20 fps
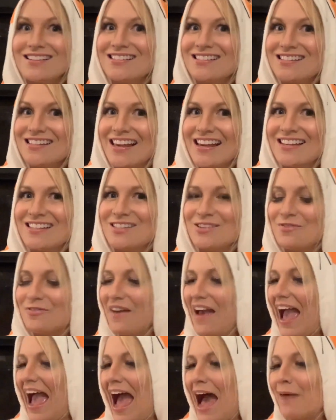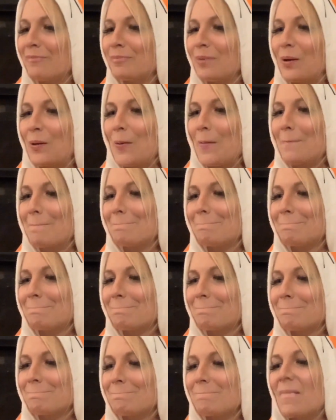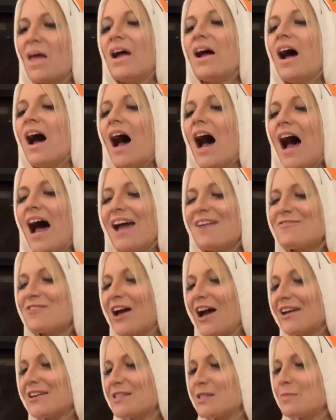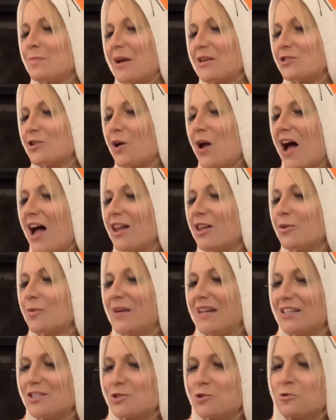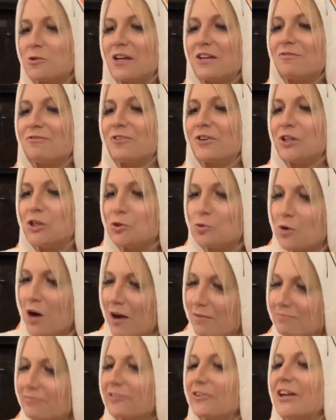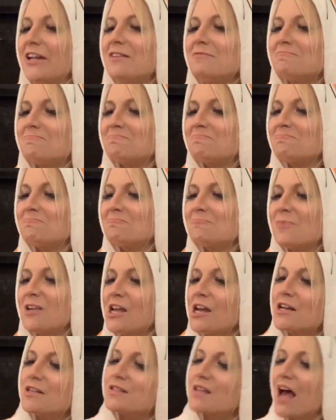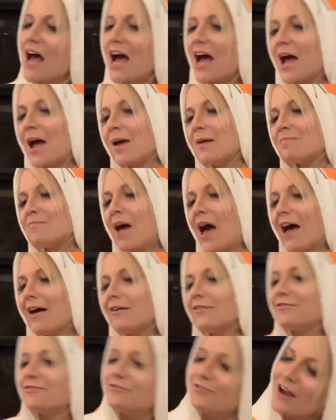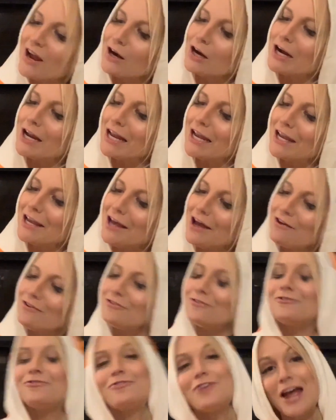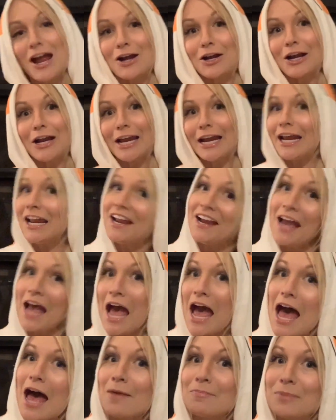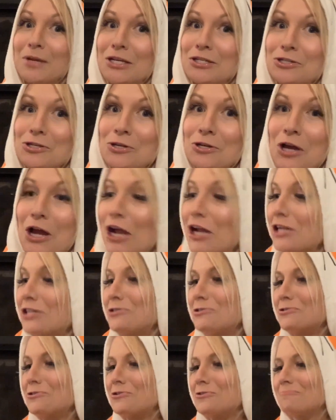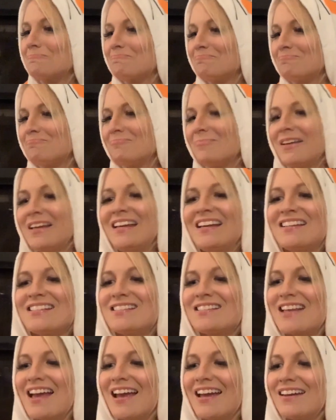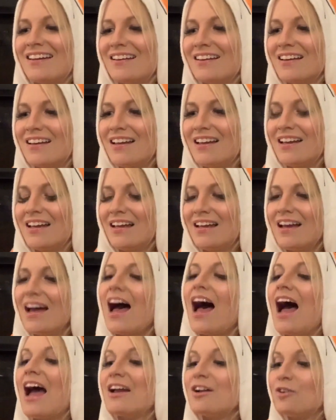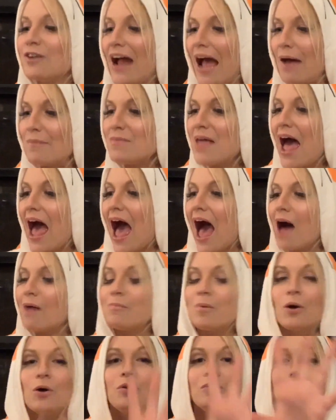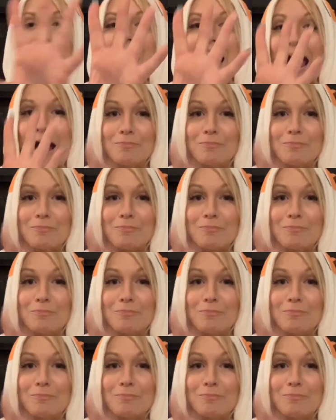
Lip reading: slice of apple. I've got a special Halloween treat for you, Humphrey, because I'm very, very happy tonight, he said. I grabbed the apple,